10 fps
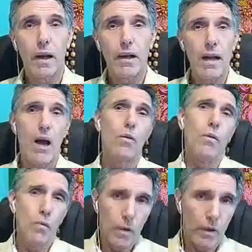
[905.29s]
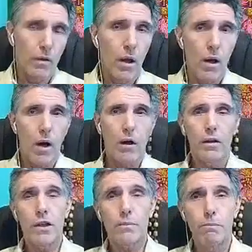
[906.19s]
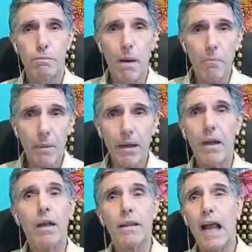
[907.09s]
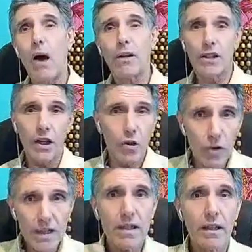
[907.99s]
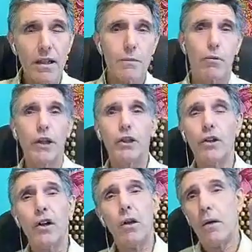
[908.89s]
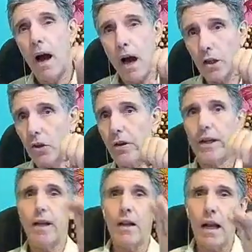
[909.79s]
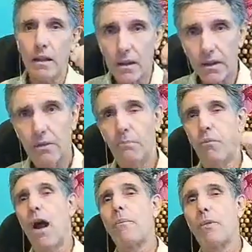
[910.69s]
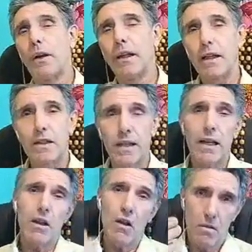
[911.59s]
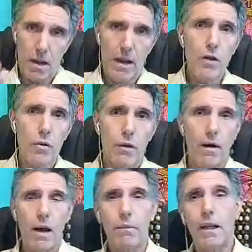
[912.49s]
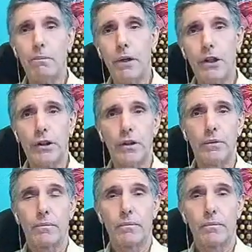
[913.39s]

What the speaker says: And now when heart is pumping, now it's increasing this pressure, artery cannot properly extend, and you have high blood pressure.